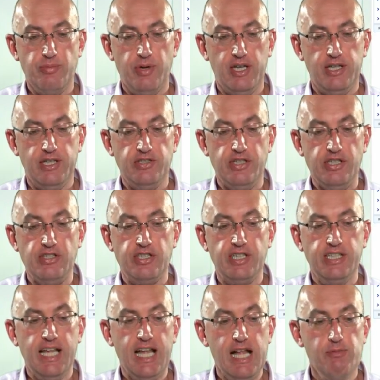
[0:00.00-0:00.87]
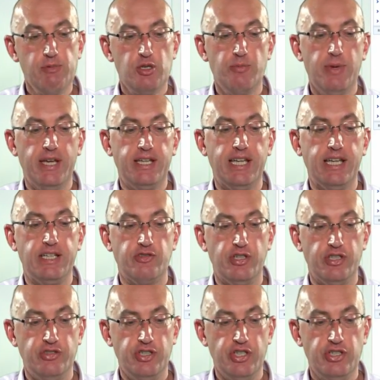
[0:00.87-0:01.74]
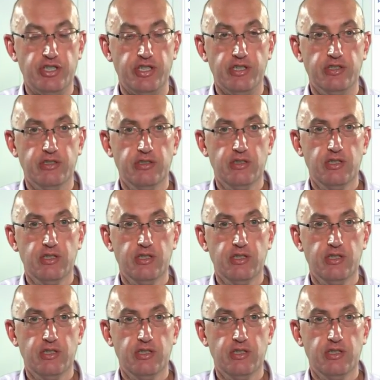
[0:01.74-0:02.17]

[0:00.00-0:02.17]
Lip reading: policies can help to make that transition,